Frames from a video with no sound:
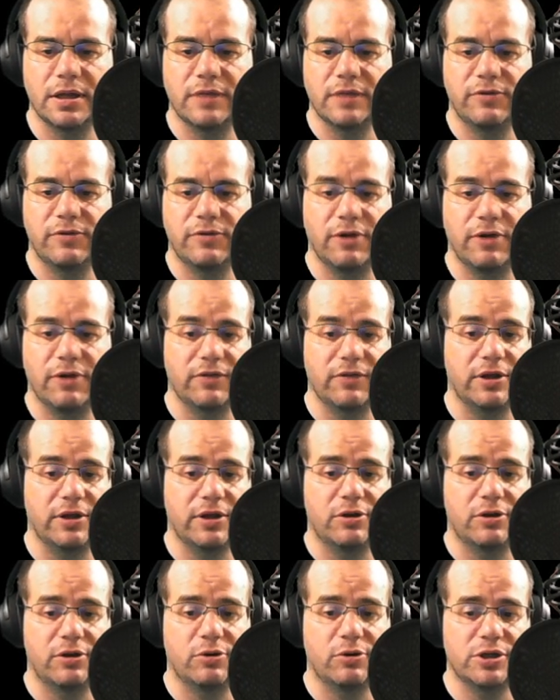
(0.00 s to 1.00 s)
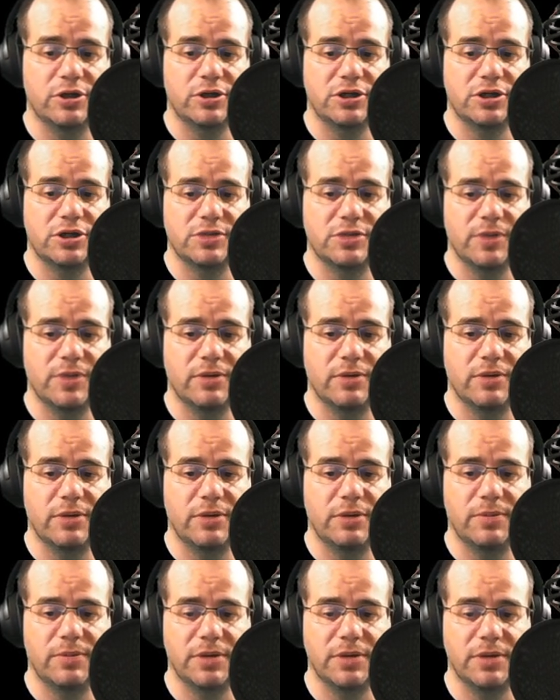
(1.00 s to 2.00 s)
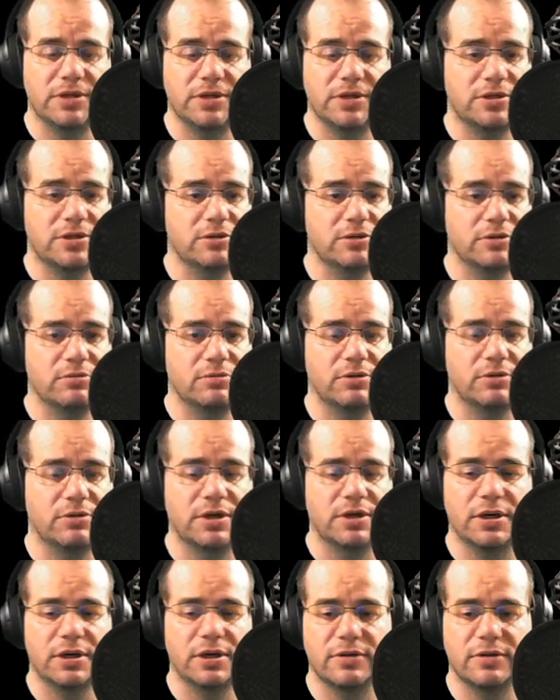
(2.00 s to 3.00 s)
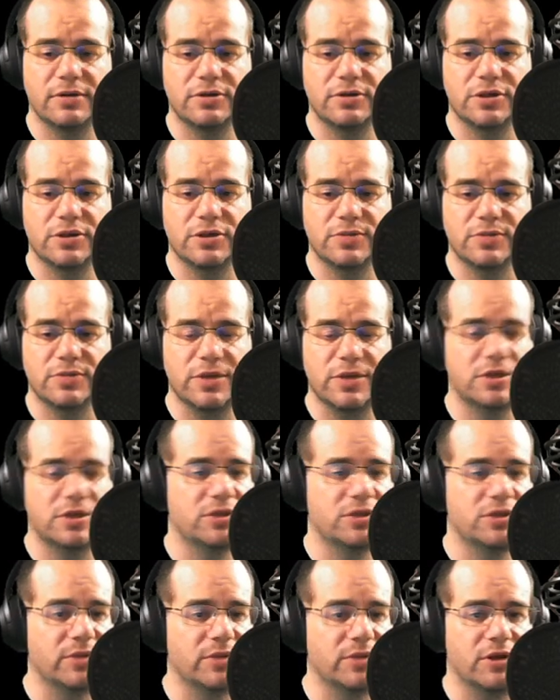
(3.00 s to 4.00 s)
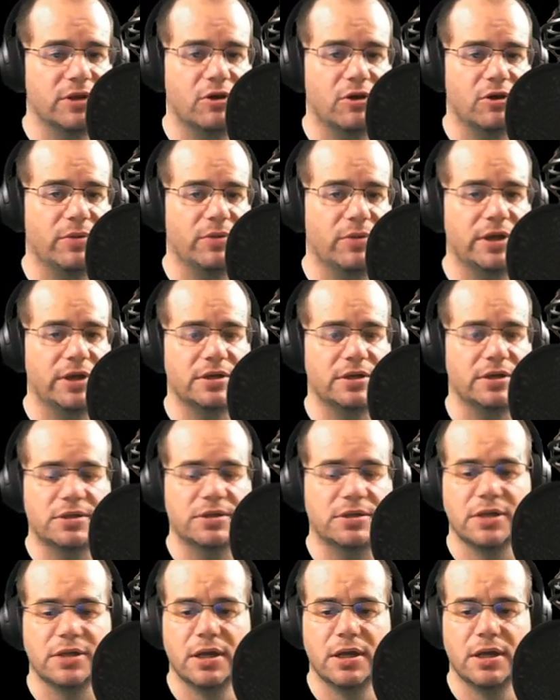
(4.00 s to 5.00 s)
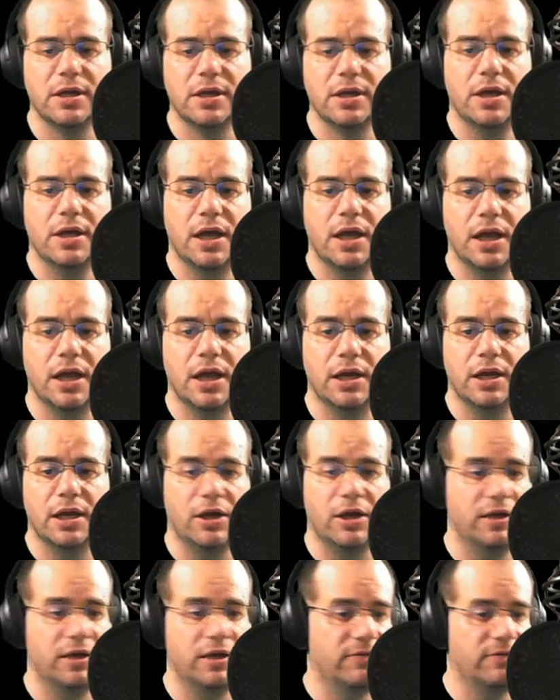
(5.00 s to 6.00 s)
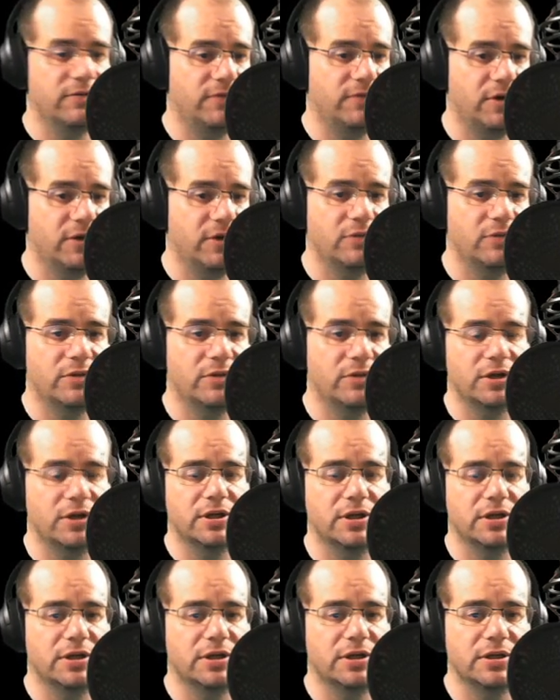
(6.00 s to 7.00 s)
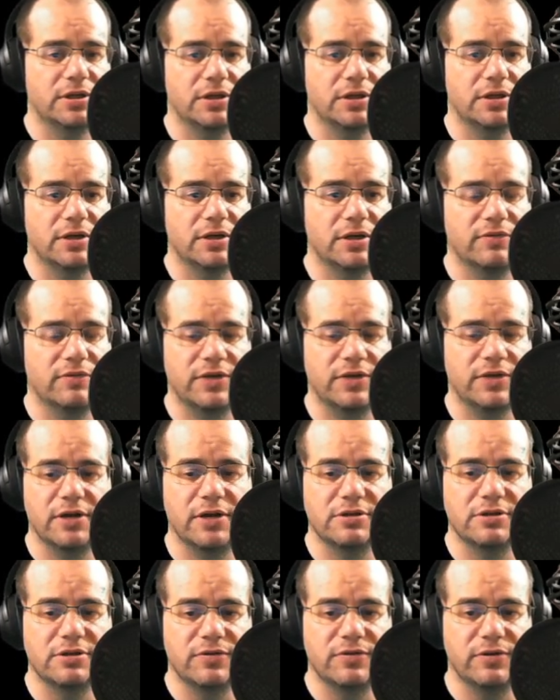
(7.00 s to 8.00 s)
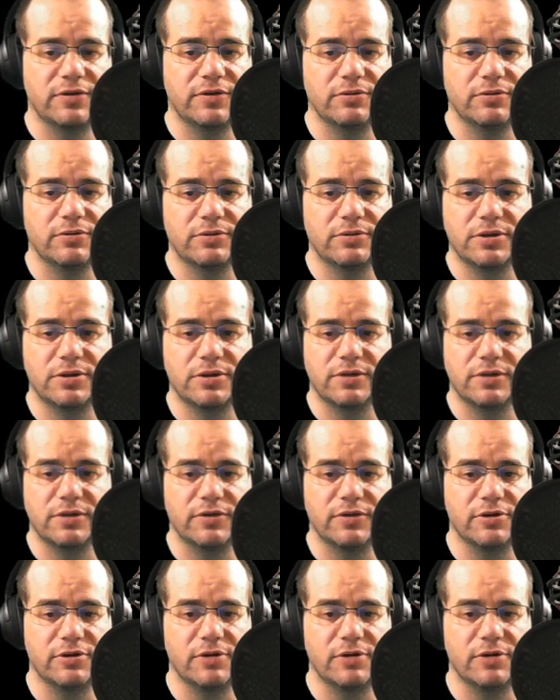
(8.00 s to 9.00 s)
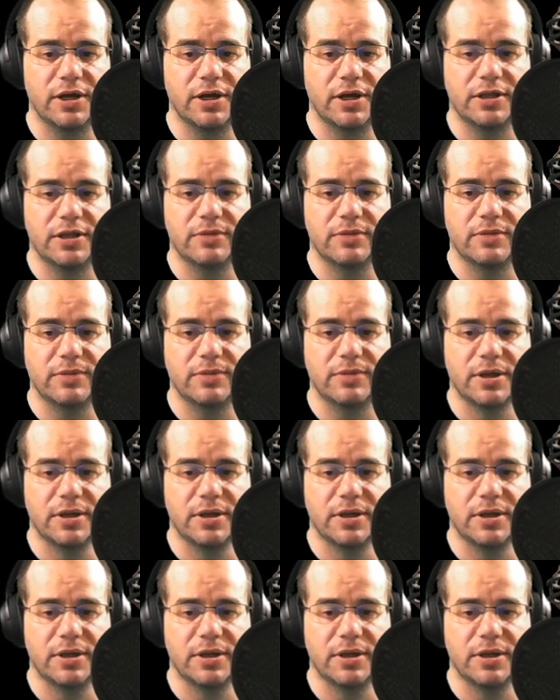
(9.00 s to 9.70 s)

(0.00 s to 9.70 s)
If you have any questions, by the way, please do just message them in the comments. Like and follow my videos if you do like them.